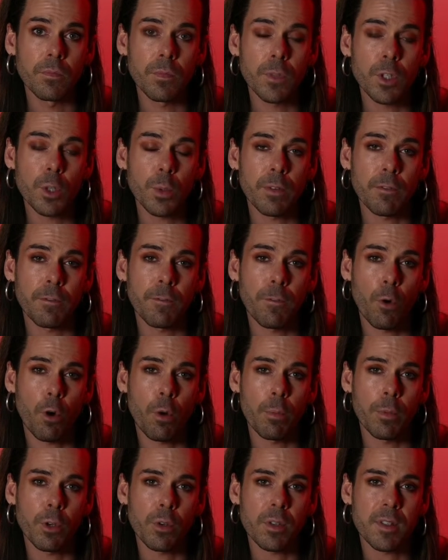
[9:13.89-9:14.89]
to
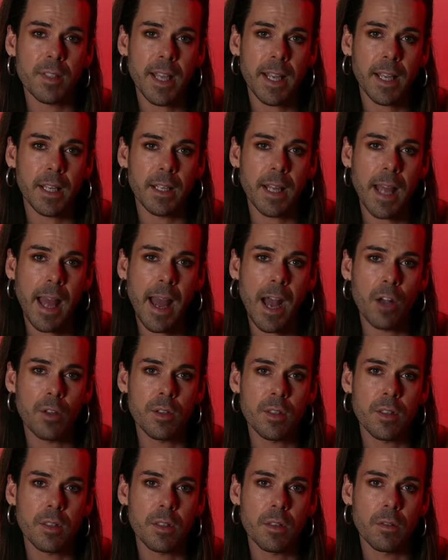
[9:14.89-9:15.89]
inform your second
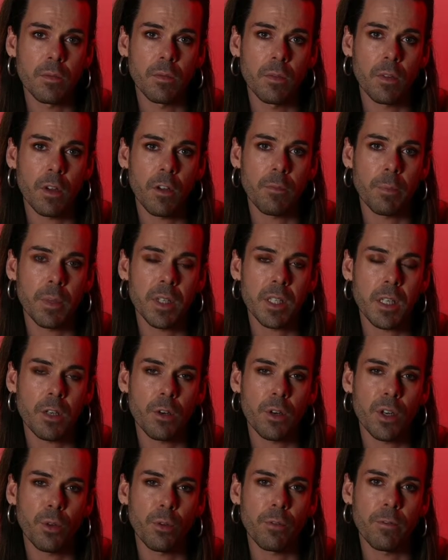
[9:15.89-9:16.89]
house of
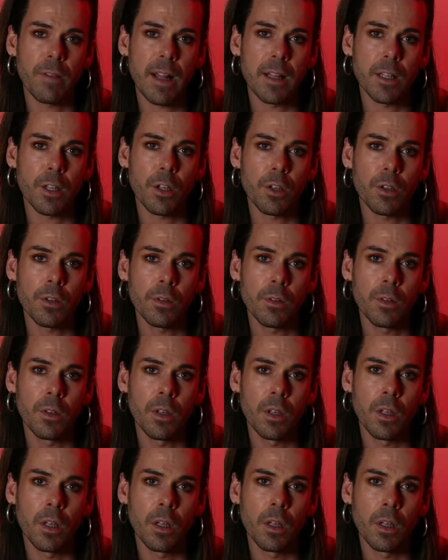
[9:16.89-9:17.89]
material value,
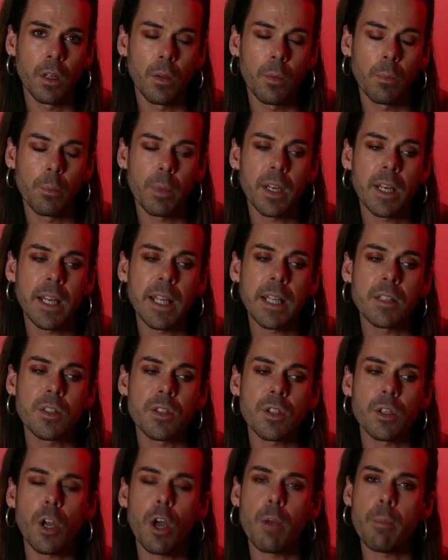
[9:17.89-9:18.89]
but needs
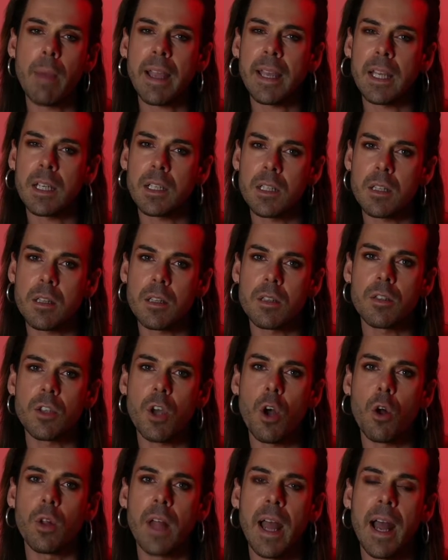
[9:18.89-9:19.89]
to go back into the
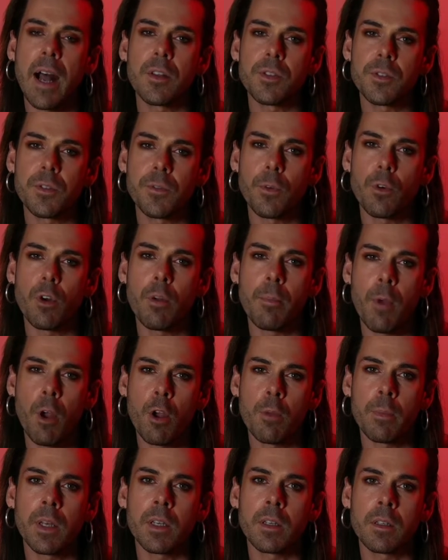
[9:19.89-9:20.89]
soul house for a
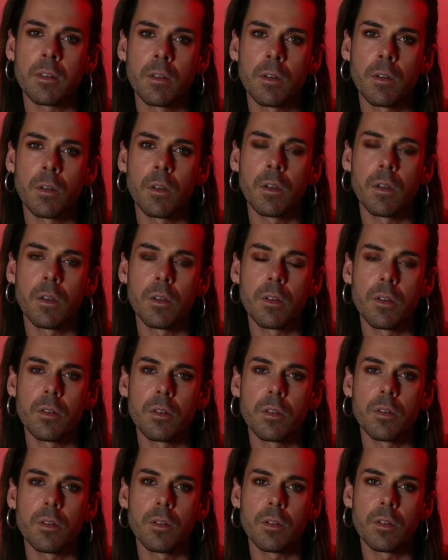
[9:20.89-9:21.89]
moment
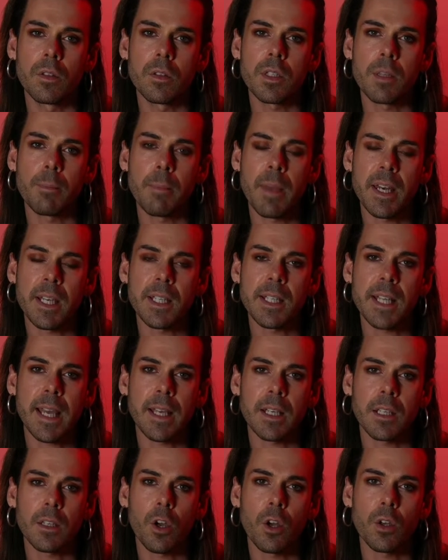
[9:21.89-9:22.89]
to meditate
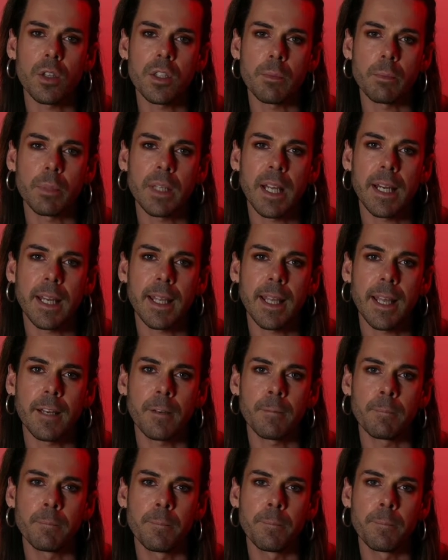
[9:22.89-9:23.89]
and contemplate again?